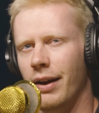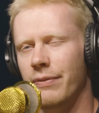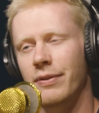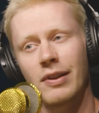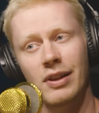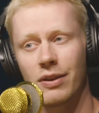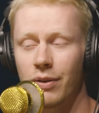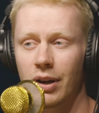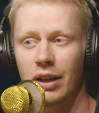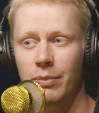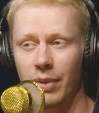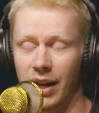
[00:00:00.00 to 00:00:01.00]
I feel like you
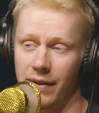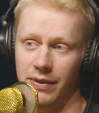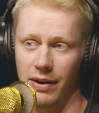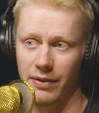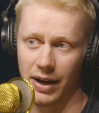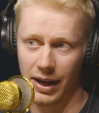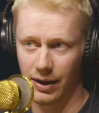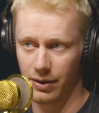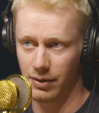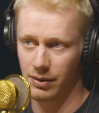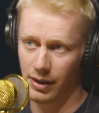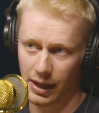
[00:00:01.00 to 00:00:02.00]
could, but I've never had
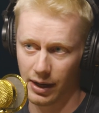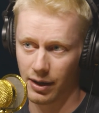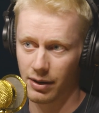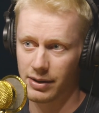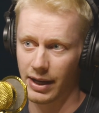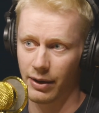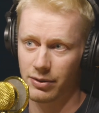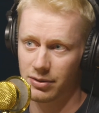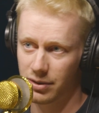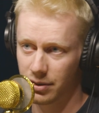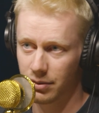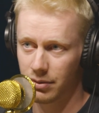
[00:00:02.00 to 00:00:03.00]
hair down
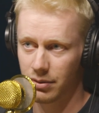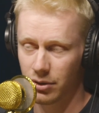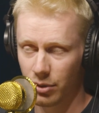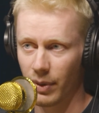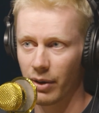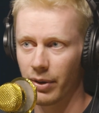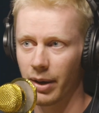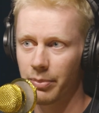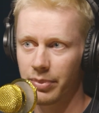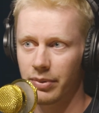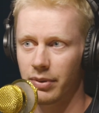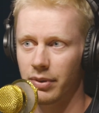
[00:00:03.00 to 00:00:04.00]
to my rump.